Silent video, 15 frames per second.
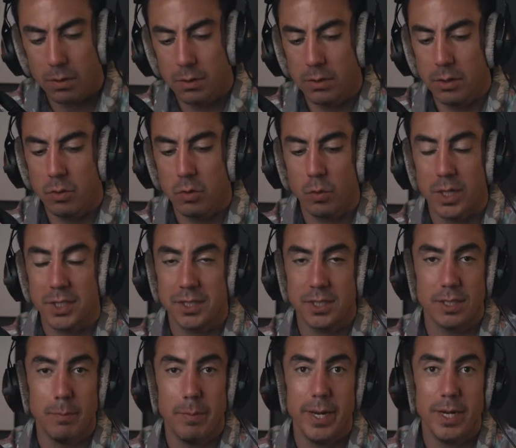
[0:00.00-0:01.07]
No one watched that
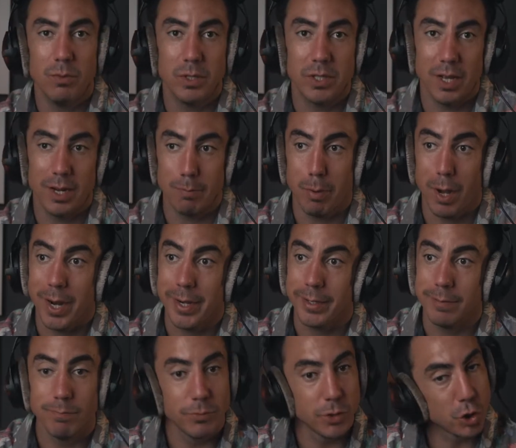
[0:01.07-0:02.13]
debate and was like,
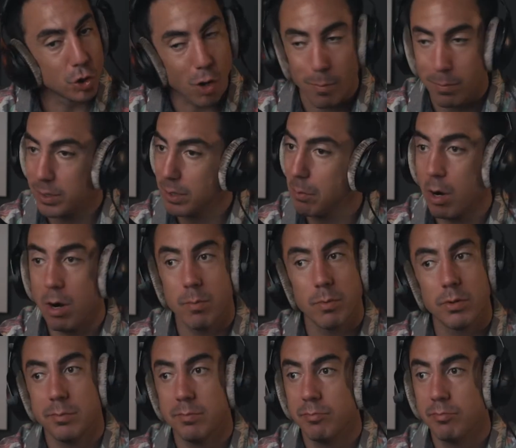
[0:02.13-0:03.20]
Biden, sharp as a
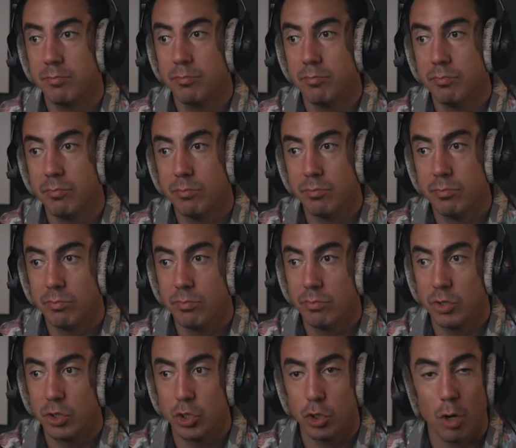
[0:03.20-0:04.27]
marble.
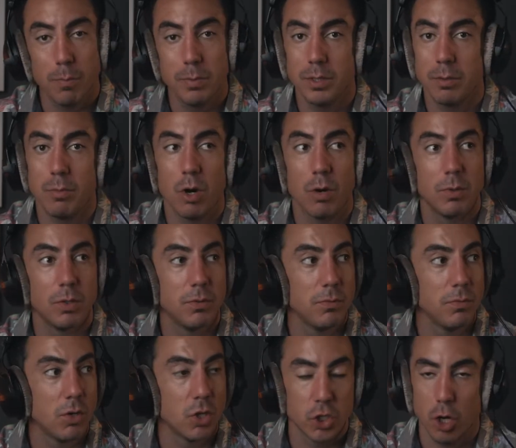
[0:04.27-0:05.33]
Sharp as a marble,
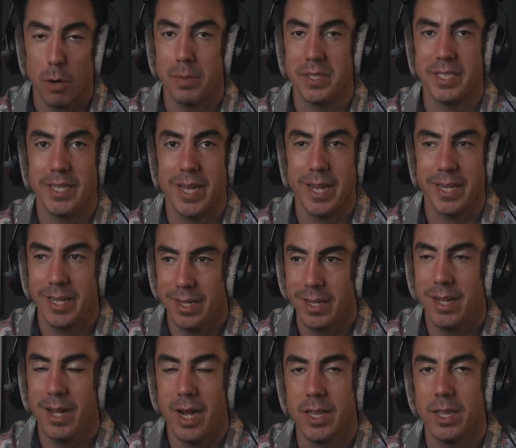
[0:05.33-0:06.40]
or sharp as a tack.
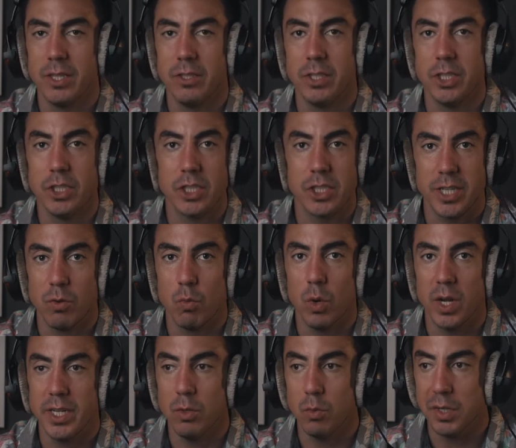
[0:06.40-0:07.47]
I literally just said
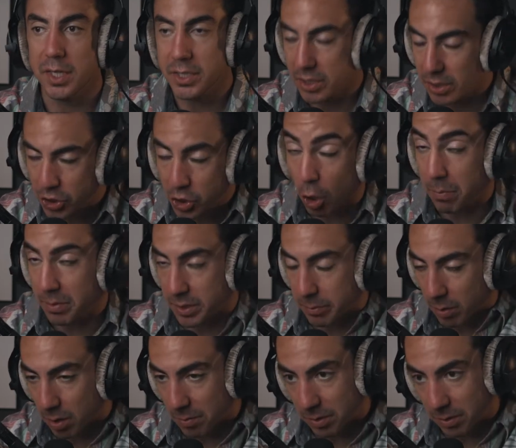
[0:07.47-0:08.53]
what he was, sharp as a
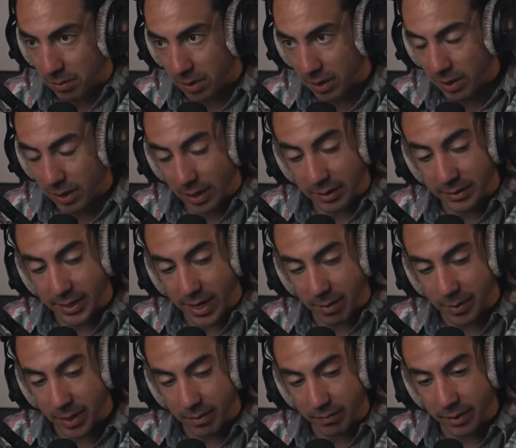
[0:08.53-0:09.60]
marble. God damn
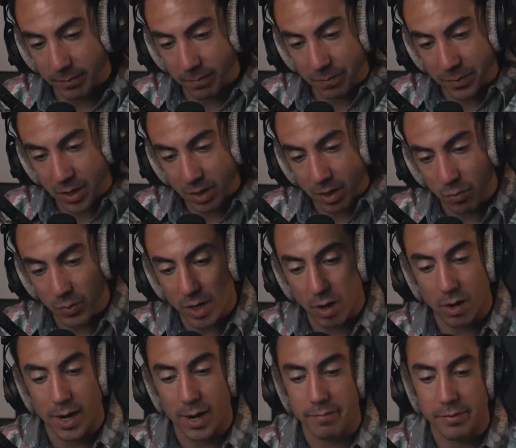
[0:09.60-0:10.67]
it, Evan. We are
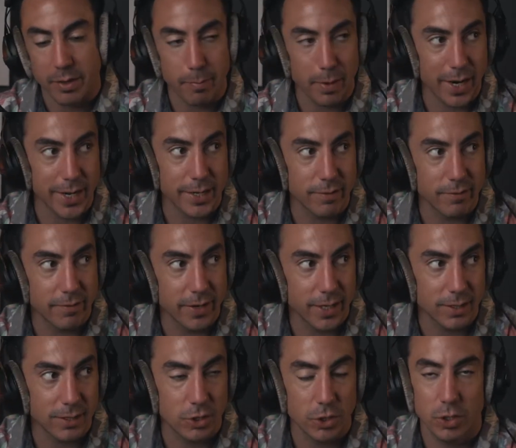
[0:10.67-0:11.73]
having the Biden effect,
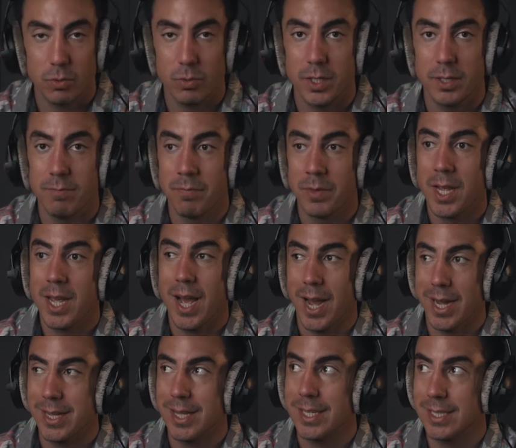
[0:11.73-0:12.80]
because you know what? I
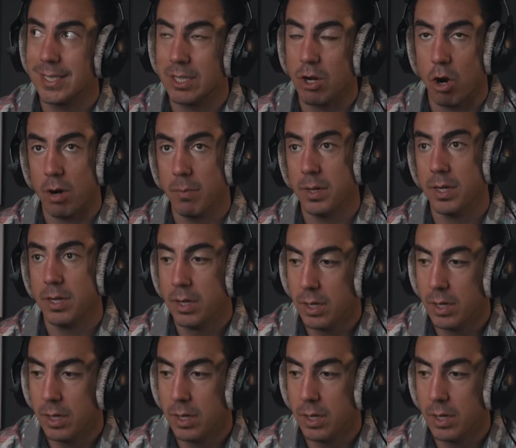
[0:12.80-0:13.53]
think it's karma.